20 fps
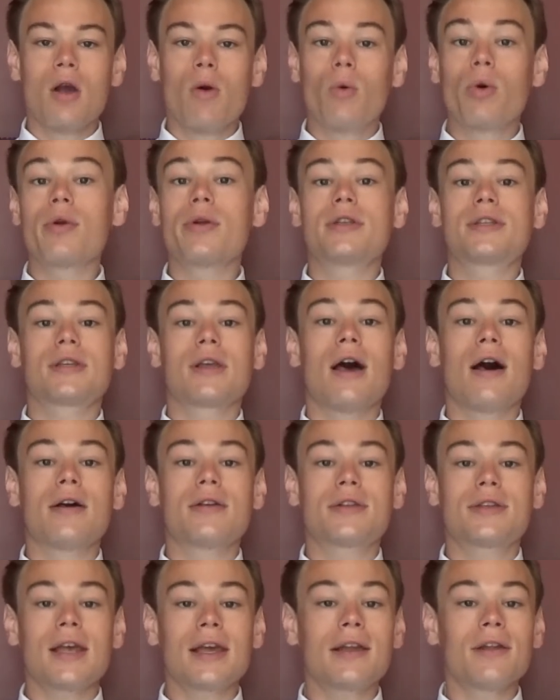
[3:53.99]
Whereas
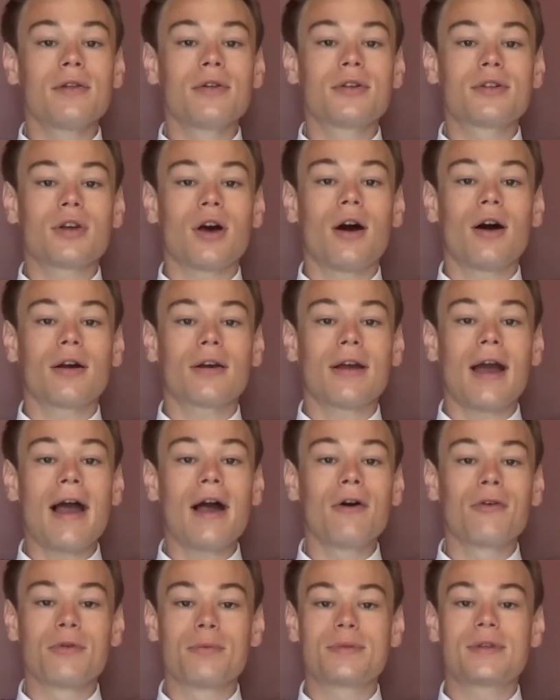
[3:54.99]
Secular Talk,
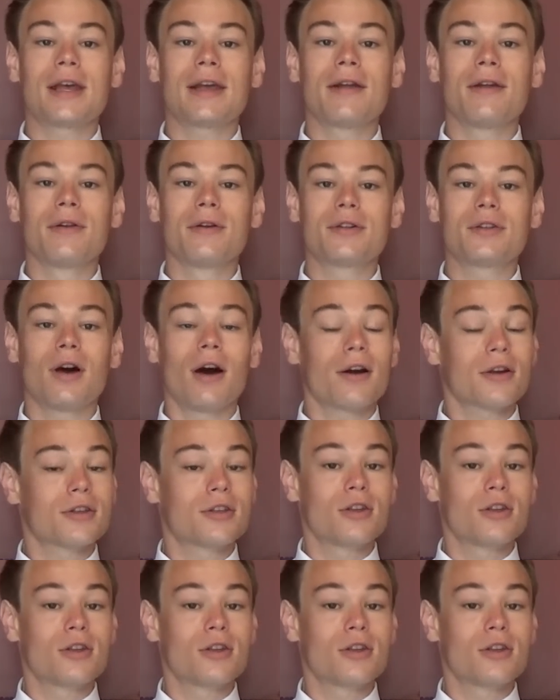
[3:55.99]
Kyle from Secular Talk,